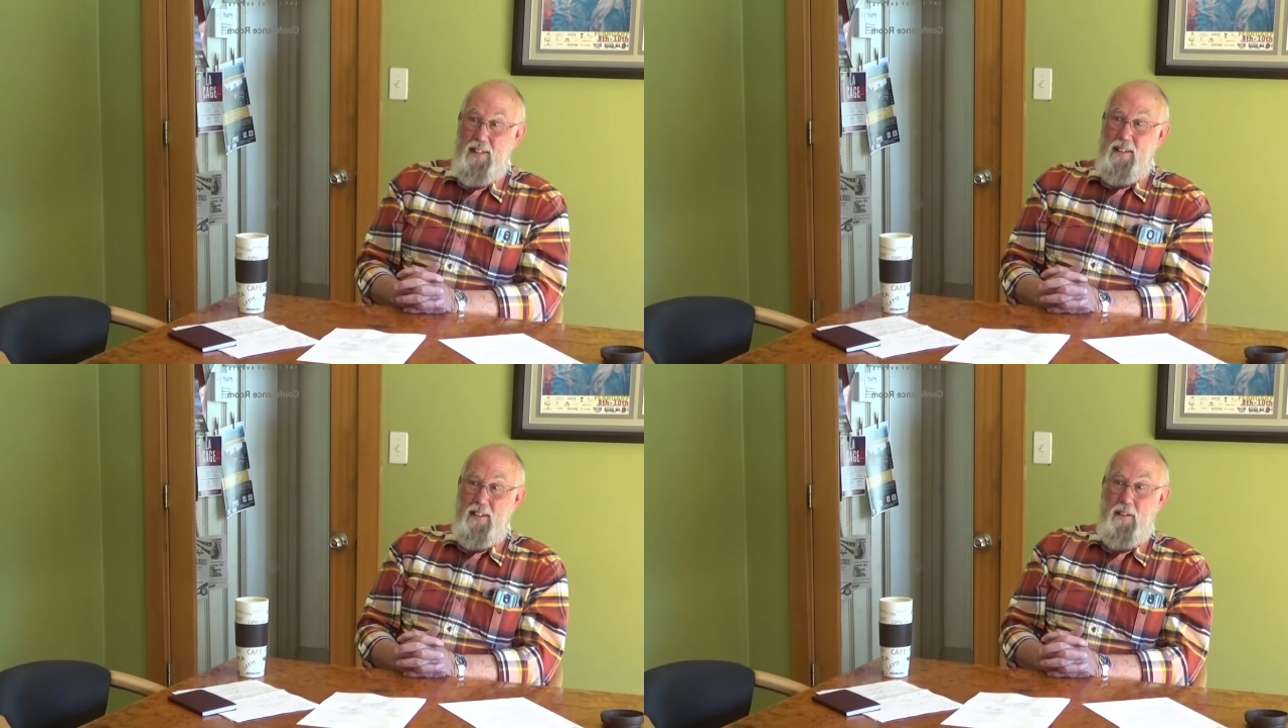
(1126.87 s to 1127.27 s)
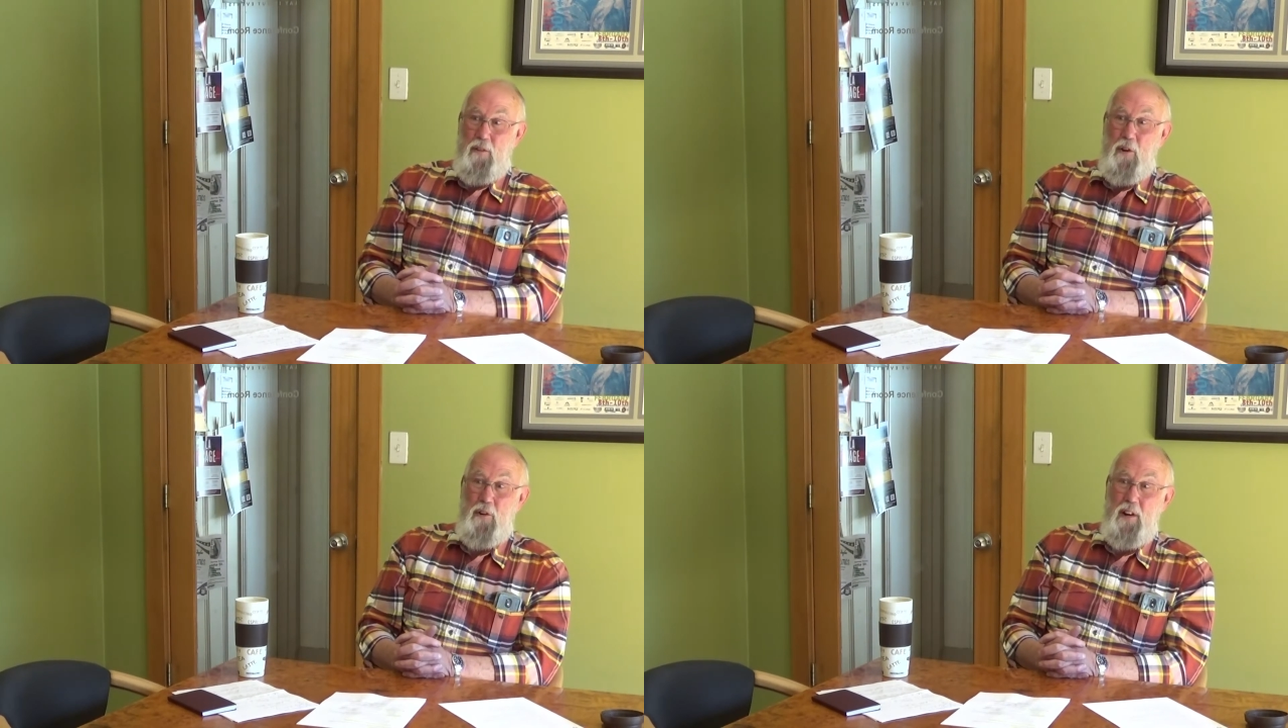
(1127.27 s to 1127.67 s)

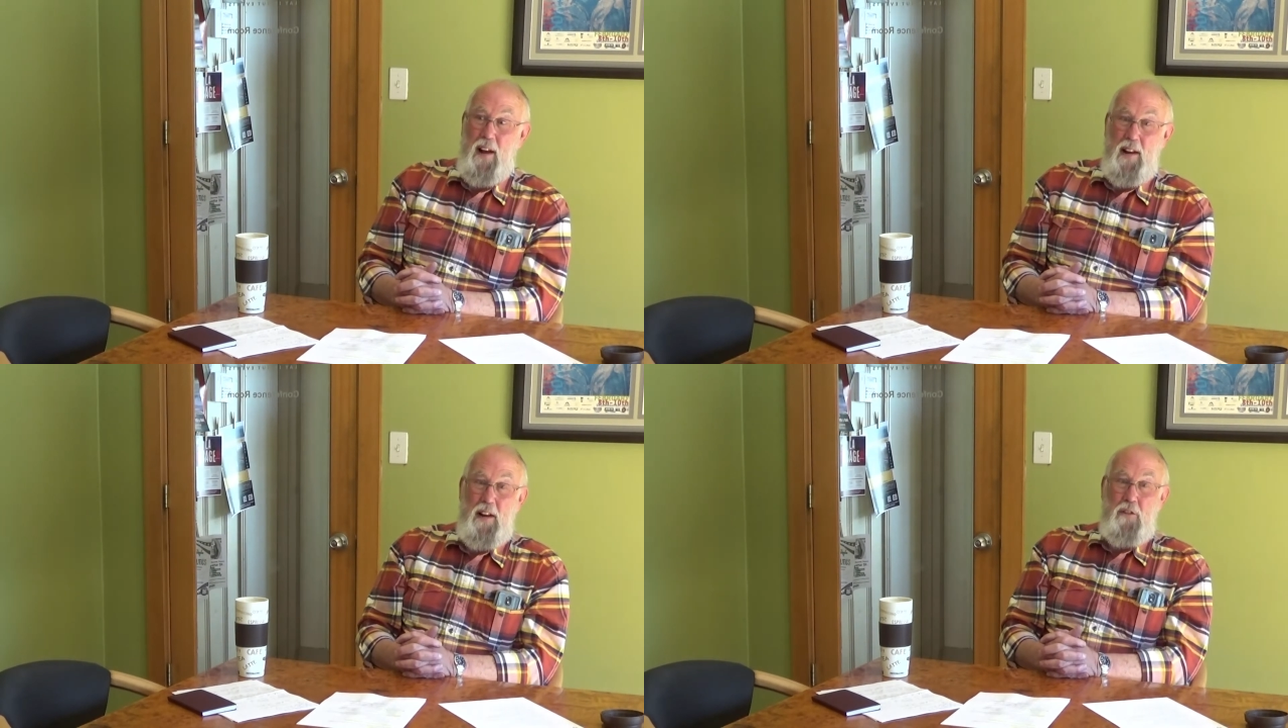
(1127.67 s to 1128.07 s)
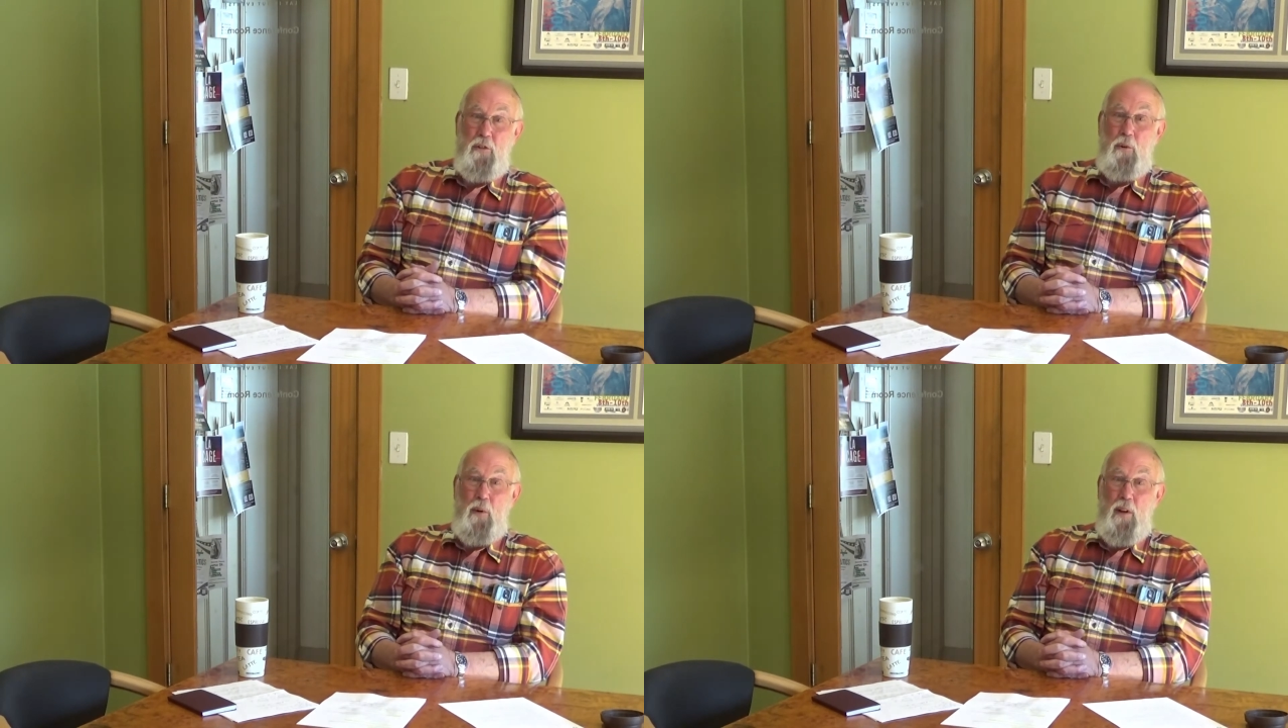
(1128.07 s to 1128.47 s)
If you're at
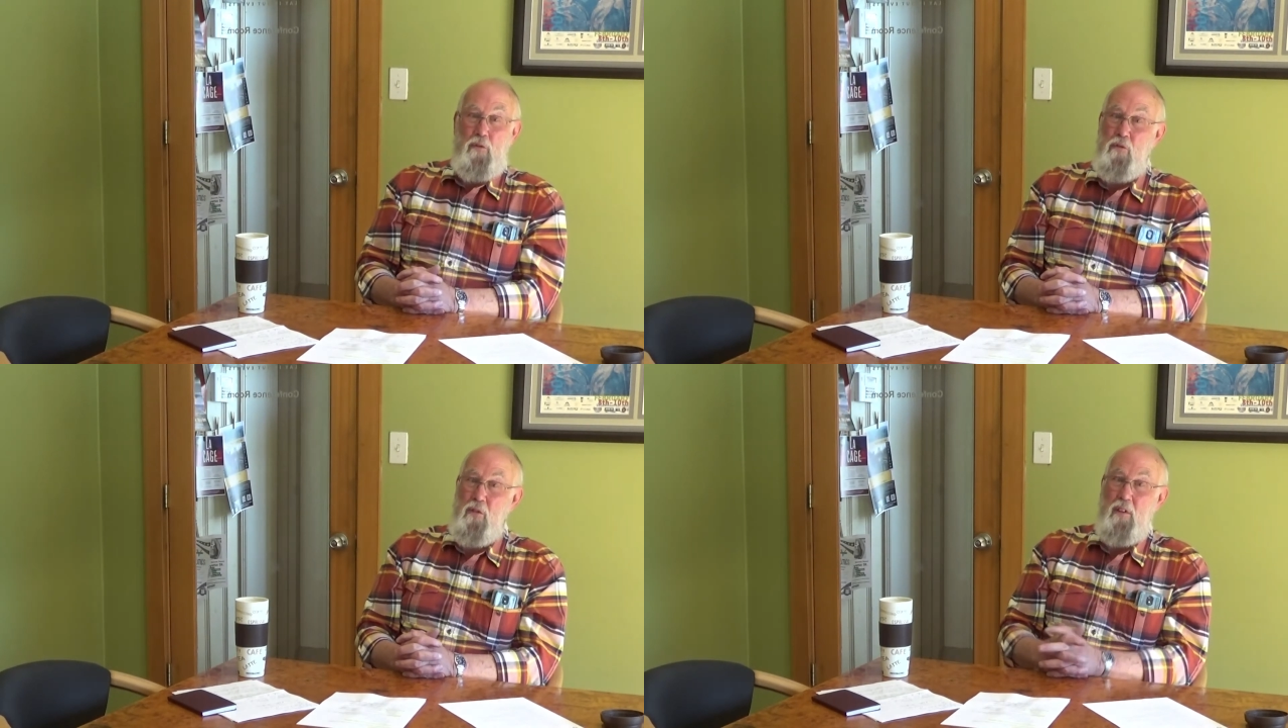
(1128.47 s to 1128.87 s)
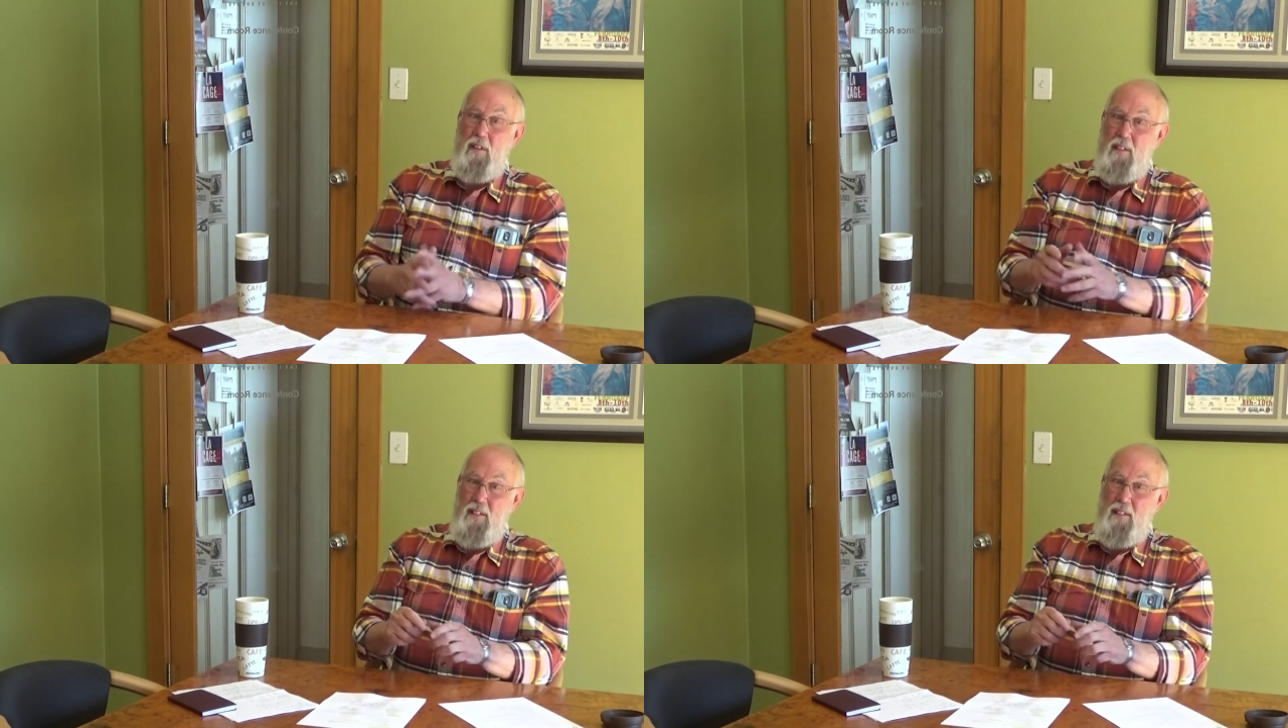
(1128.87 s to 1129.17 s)
92, it's